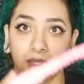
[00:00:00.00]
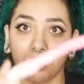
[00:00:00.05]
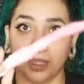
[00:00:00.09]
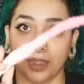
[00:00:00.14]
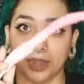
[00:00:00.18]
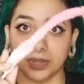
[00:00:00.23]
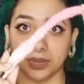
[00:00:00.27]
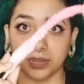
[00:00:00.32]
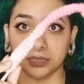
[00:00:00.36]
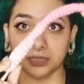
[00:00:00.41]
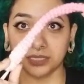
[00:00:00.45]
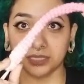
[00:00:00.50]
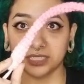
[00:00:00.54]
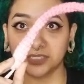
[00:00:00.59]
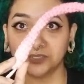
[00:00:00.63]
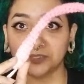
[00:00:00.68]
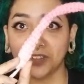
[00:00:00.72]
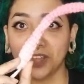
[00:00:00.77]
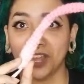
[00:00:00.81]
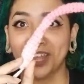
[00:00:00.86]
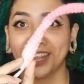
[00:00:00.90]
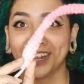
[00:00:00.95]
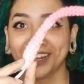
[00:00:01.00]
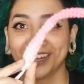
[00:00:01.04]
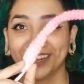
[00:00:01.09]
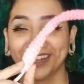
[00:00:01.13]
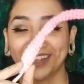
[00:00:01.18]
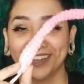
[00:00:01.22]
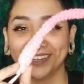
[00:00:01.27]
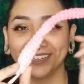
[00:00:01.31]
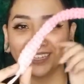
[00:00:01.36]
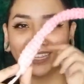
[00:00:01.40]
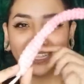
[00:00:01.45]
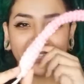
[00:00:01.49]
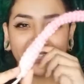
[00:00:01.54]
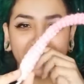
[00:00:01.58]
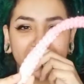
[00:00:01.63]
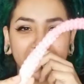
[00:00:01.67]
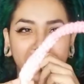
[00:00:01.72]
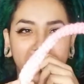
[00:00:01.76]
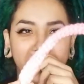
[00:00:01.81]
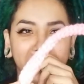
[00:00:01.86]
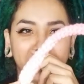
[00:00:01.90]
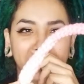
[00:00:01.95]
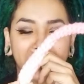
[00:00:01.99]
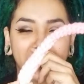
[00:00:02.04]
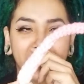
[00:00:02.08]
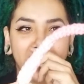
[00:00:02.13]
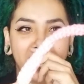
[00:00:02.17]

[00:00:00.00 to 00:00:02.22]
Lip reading: I got this far on it, and then